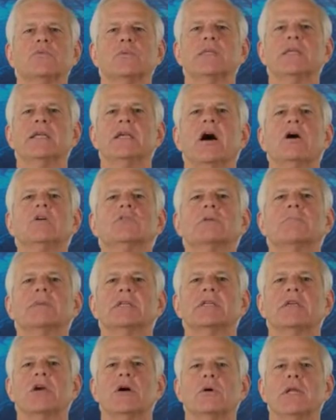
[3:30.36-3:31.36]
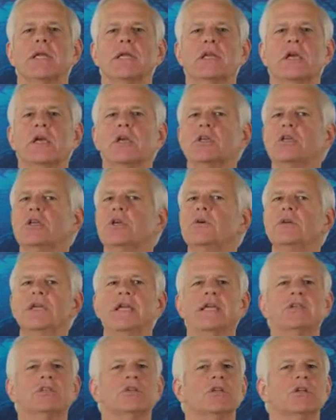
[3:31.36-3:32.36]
with the ultimate coating, you need to